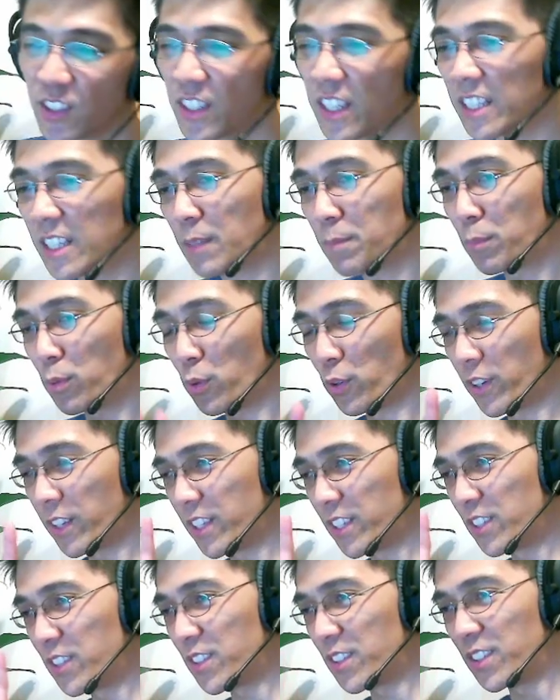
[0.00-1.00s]
get the
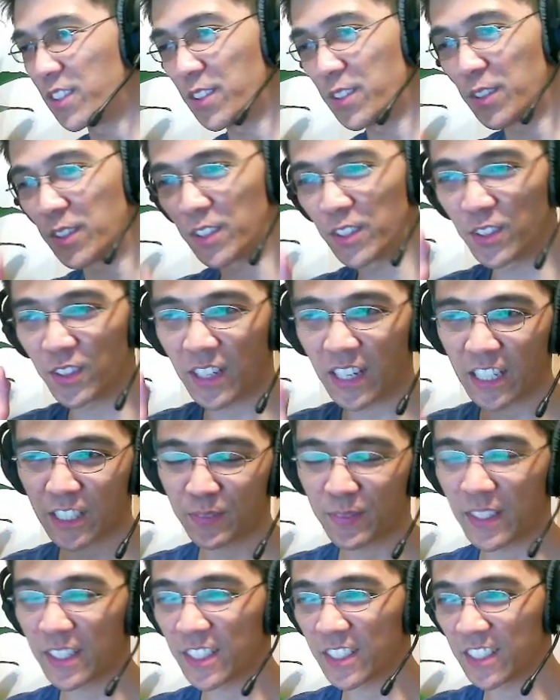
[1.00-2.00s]
point. You guys
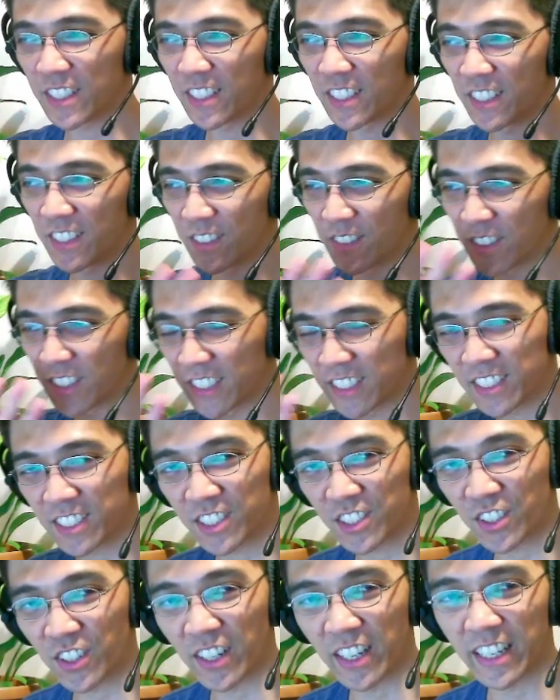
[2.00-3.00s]
better, you know, just
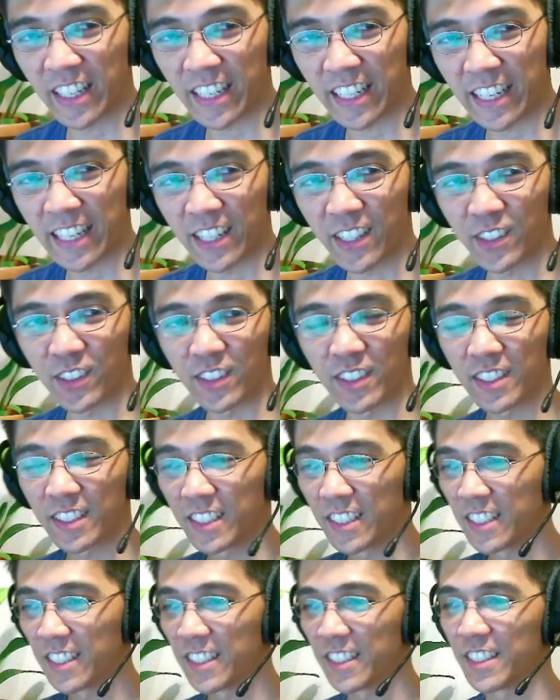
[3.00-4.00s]
try it out.
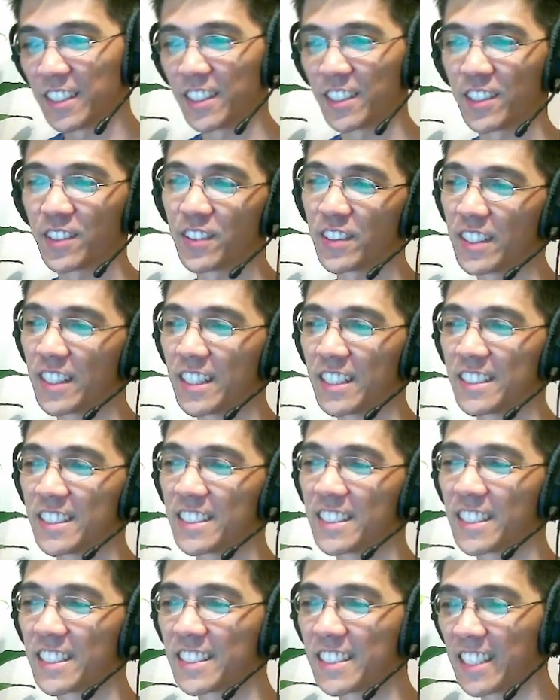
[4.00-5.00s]
You know, this
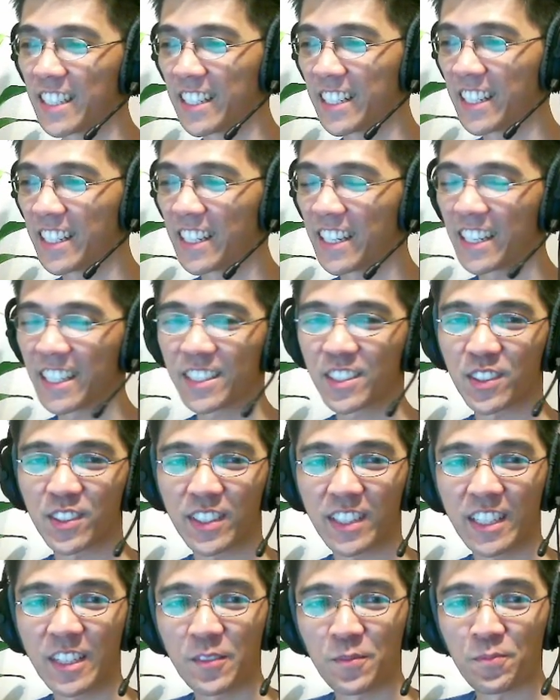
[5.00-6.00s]
is exciting
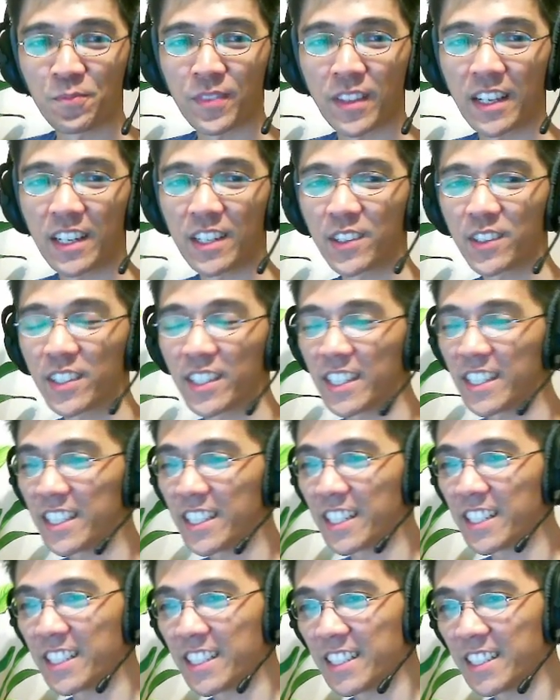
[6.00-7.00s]
actually. Okay,
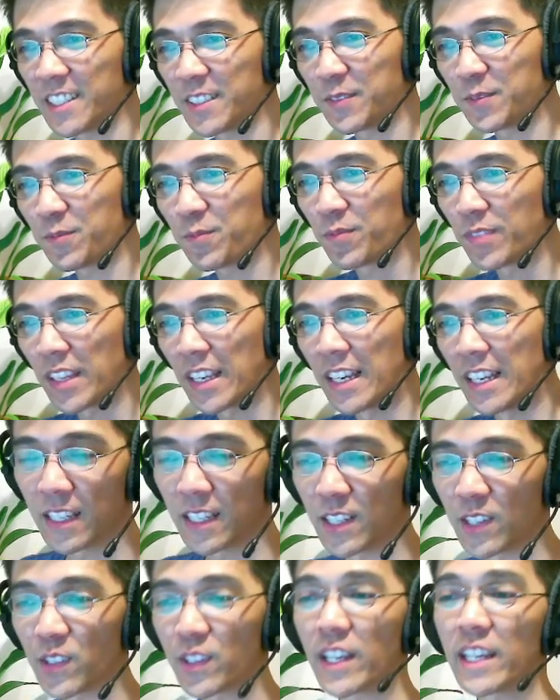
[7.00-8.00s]

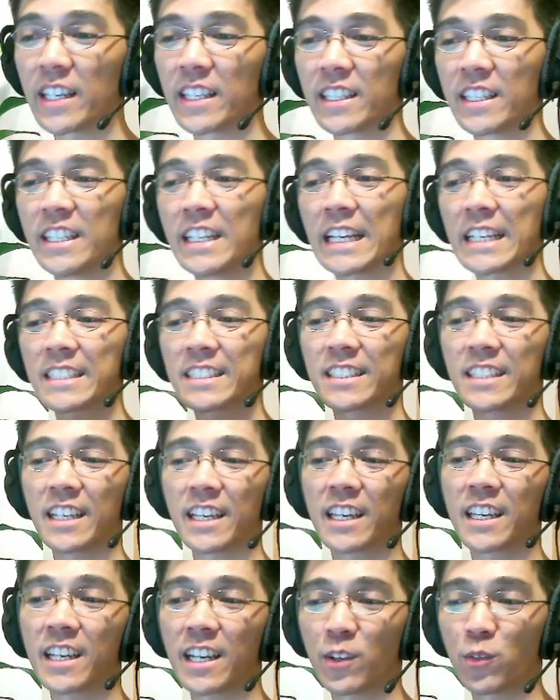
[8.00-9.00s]
okay. The next
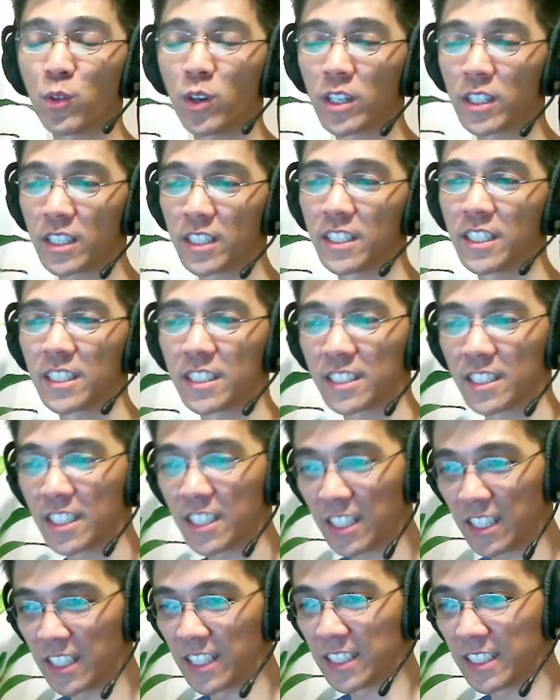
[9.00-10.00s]
thing I want to
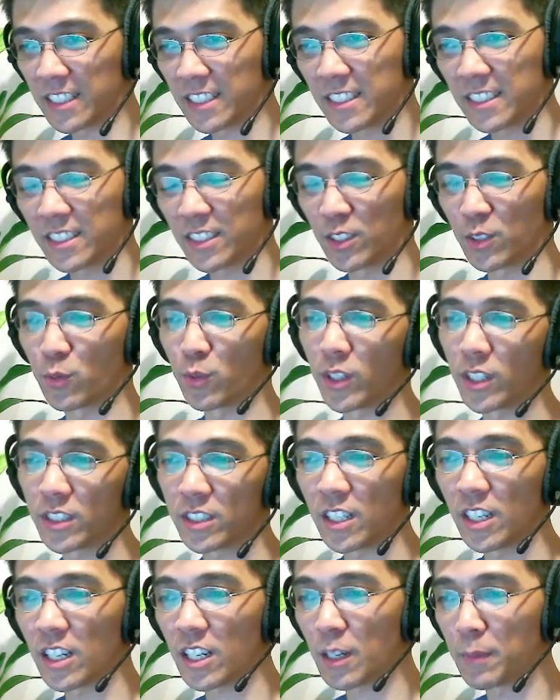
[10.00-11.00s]
discuss or want to
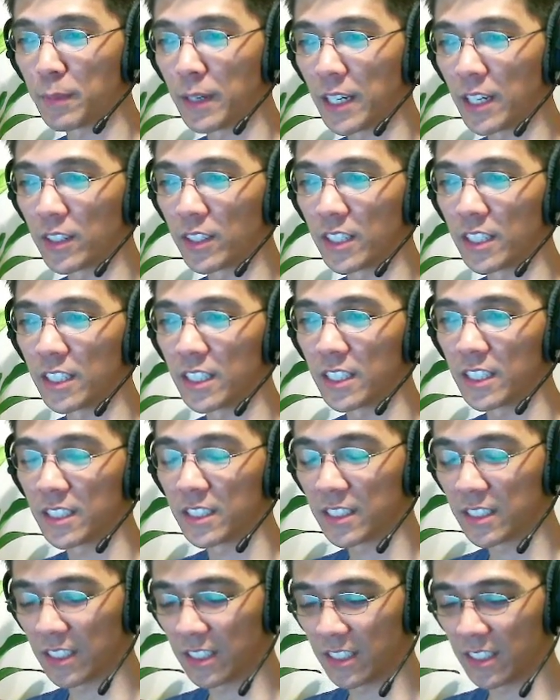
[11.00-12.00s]
talk about is